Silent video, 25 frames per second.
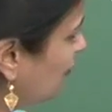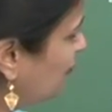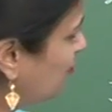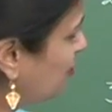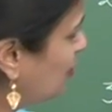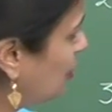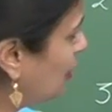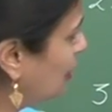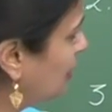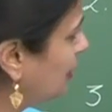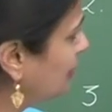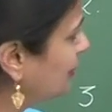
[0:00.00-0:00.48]

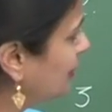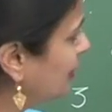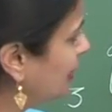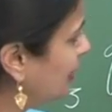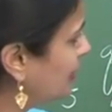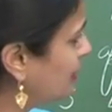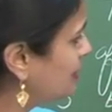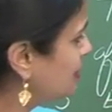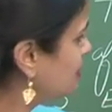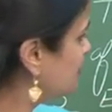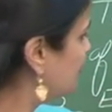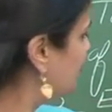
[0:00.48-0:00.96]
of pollen
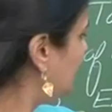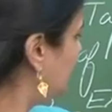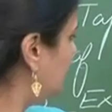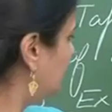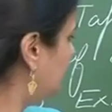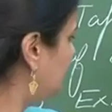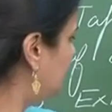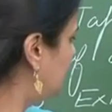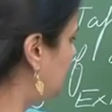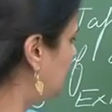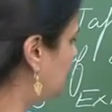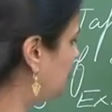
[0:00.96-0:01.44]
grain is made
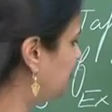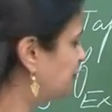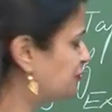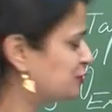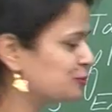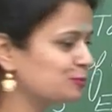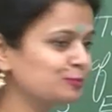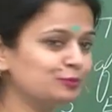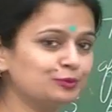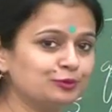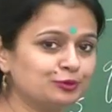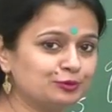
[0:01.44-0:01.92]
up of
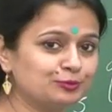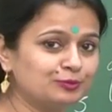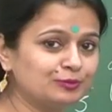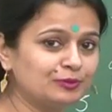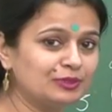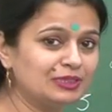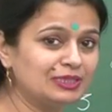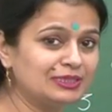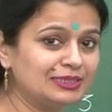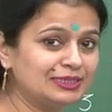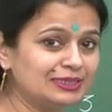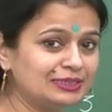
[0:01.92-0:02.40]

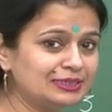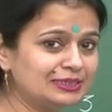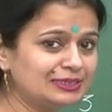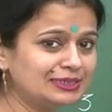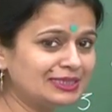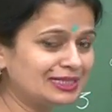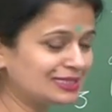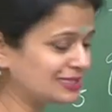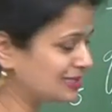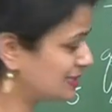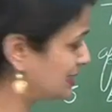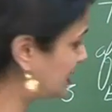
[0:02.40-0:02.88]

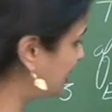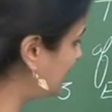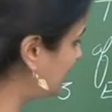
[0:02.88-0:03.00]
sporopollenin, that's